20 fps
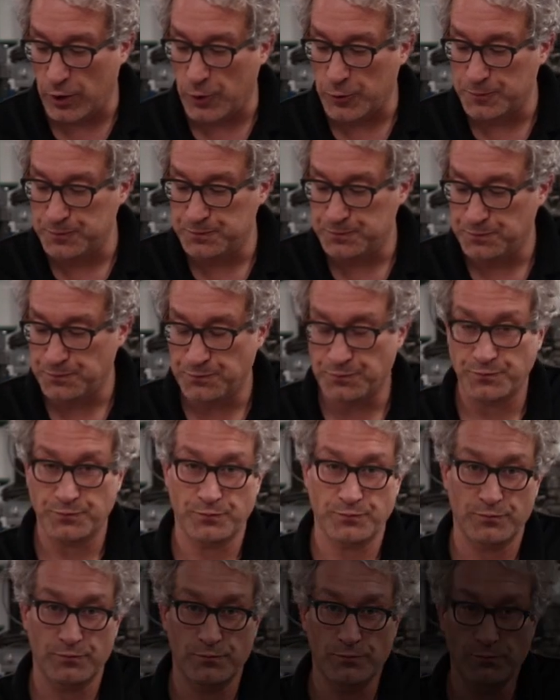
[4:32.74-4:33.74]
load.
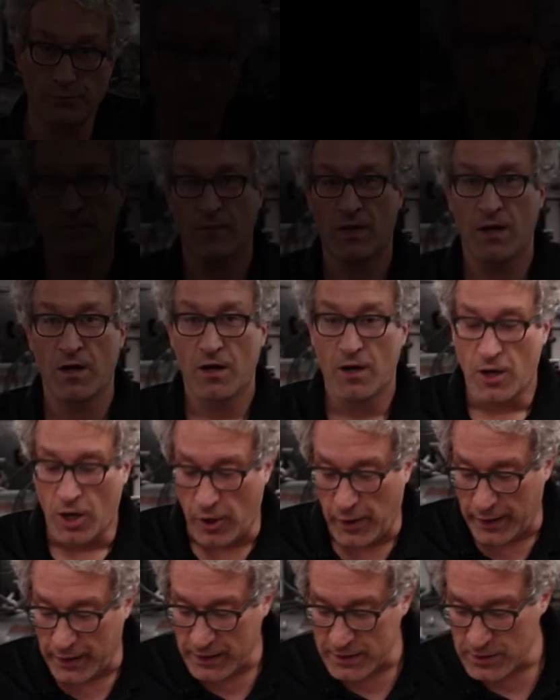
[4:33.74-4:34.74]

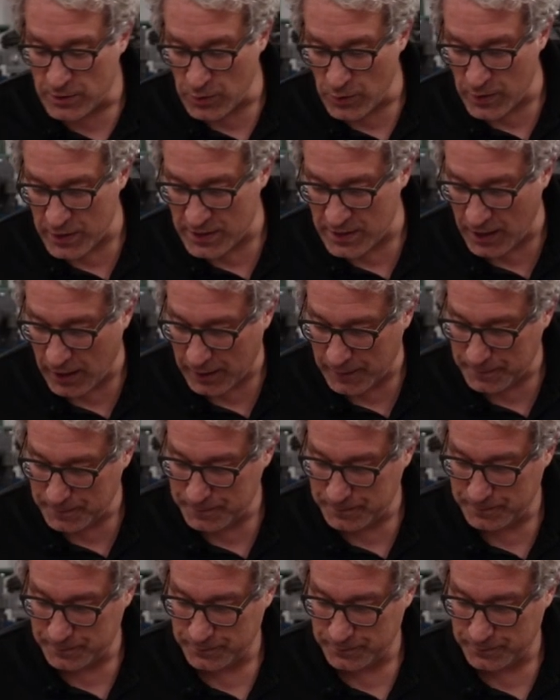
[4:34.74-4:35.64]
All right, let's turn this on.